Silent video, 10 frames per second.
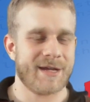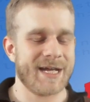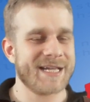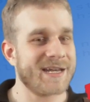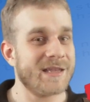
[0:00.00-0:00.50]

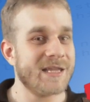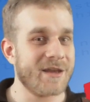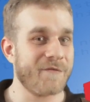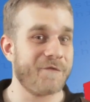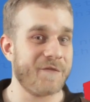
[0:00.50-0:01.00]
I got a
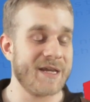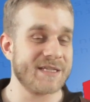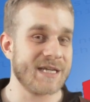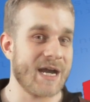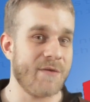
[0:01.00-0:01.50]
lot of
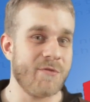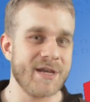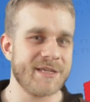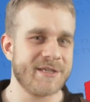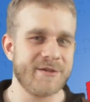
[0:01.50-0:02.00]
things I
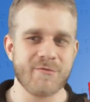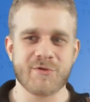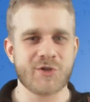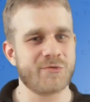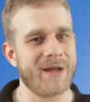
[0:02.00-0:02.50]
want to
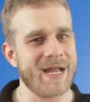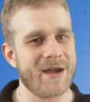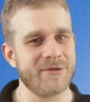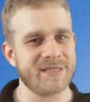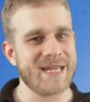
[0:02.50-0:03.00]
try
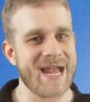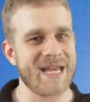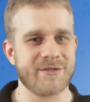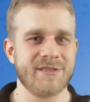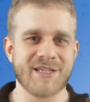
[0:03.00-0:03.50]
out and
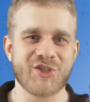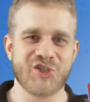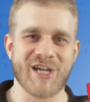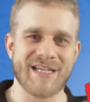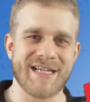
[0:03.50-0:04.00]
add to this
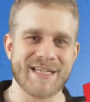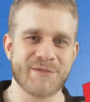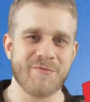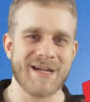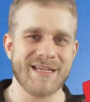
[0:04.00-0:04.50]
channel
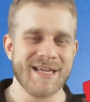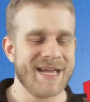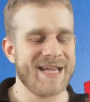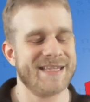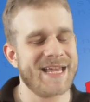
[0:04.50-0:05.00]
as well,
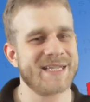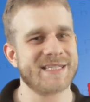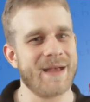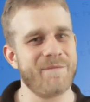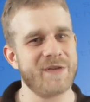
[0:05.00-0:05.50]
and that is
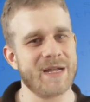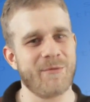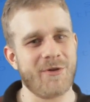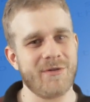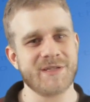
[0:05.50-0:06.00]
something I'm
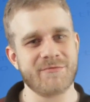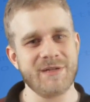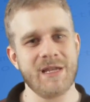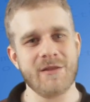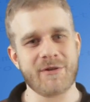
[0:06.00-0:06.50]
also
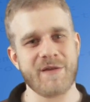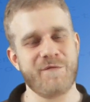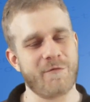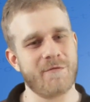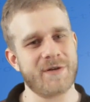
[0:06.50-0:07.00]
really looking
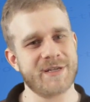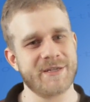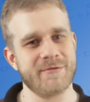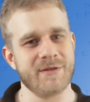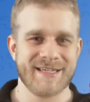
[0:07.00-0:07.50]
forward
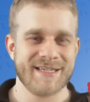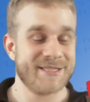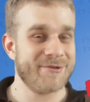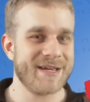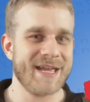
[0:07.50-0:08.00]
to.
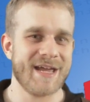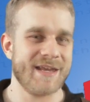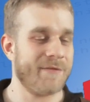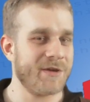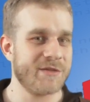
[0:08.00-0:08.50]
So
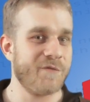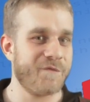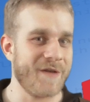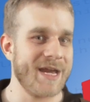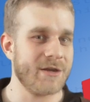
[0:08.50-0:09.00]
again, I want to
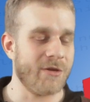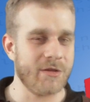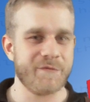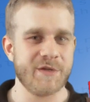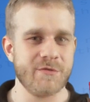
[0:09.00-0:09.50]
thank
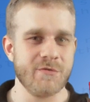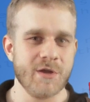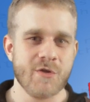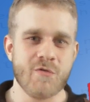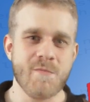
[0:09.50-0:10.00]
all of you
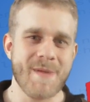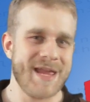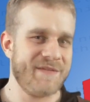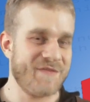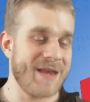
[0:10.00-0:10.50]
who
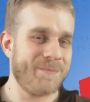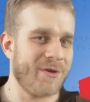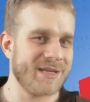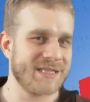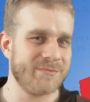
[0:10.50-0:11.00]
make that
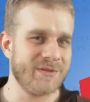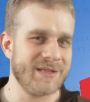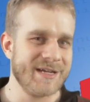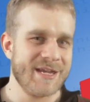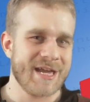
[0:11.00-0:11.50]

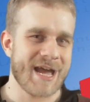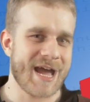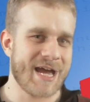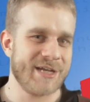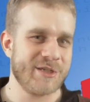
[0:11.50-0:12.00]
possible
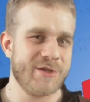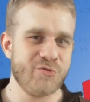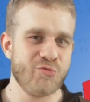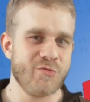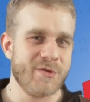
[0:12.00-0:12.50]
and
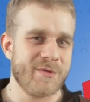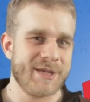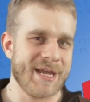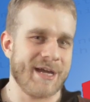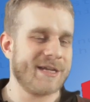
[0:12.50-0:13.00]
who,
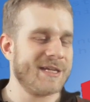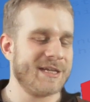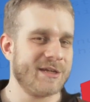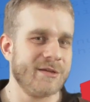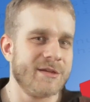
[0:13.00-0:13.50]

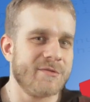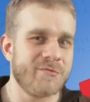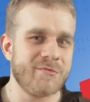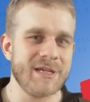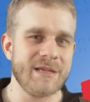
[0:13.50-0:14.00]

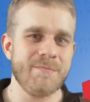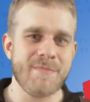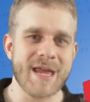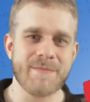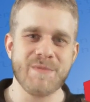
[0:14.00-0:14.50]
really
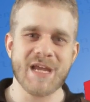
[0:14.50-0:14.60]
make